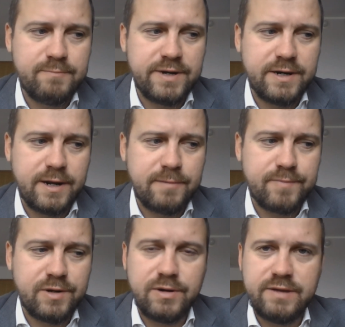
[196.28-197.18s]
have been
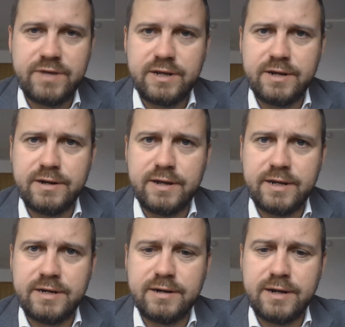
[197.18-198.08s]
living
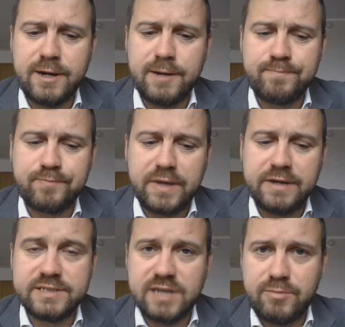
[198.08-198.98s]

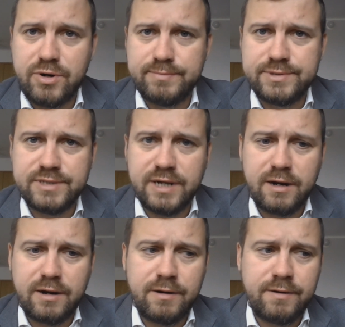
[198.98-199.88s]
in the suburbs,
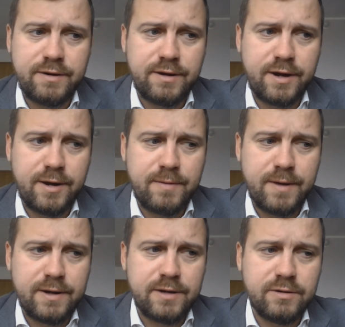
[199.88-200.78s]
and
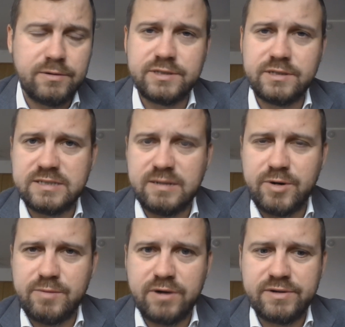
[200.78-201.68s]
also the
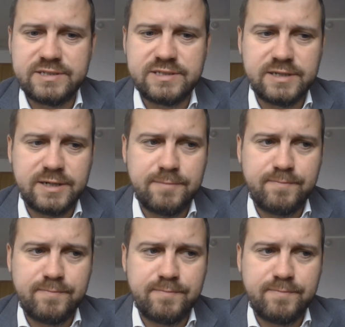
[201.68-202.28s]
summer months